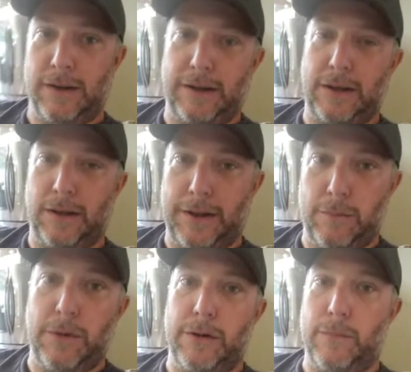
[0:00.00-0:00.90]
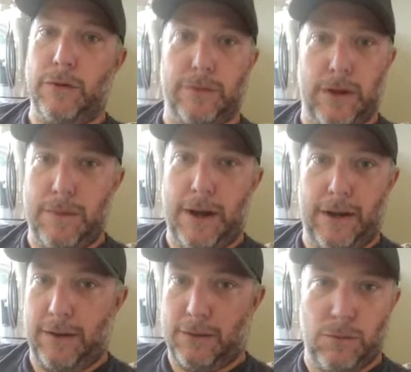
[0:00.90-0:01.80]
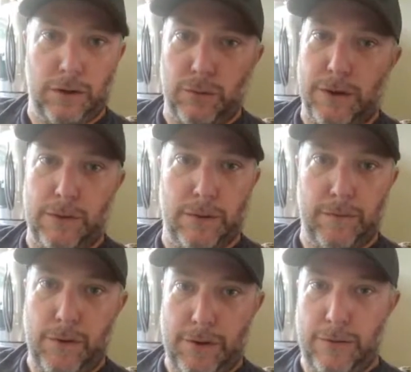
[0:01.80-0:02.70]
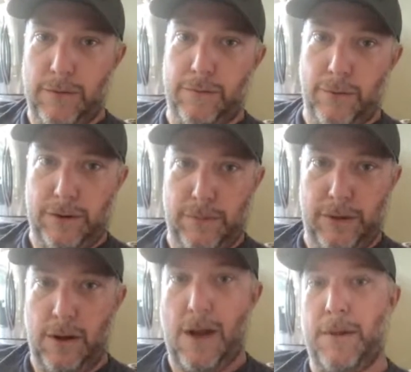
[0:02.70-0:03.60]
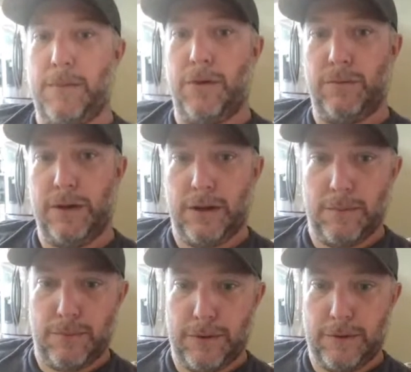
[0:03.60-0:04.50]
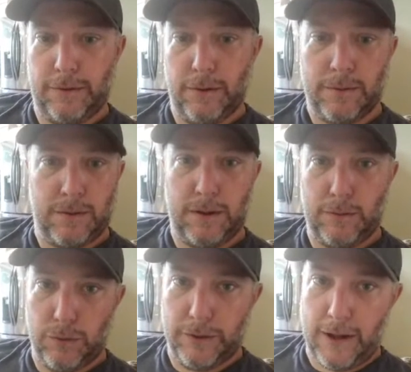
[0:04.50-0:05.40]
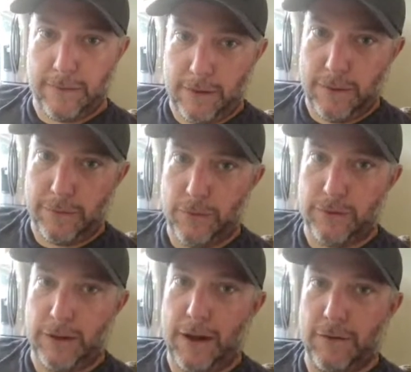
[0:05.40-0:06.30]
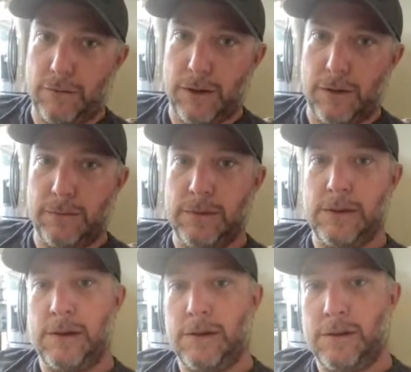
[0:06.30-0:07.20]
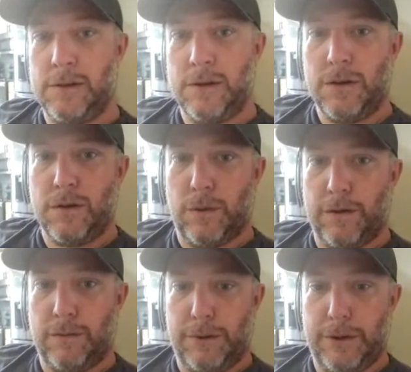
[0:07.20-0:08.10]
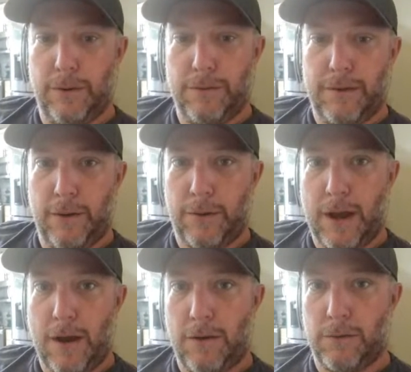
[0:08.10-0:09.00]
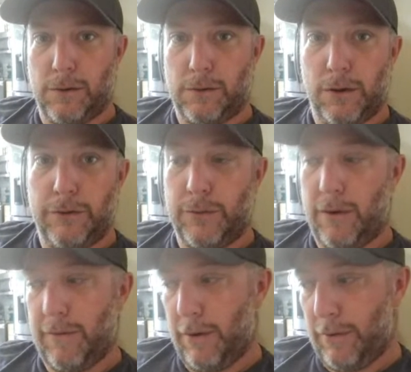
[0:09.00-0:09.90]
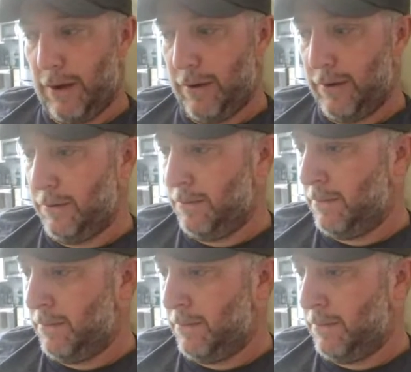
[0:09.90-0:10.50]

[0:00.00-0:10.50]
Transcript: And then the later boat numbers will come back at like 120, 130, 140, depending on how many boats we end up with. So, and we'll announce that on Thursday night as well, once we know our final count or close to our final count here.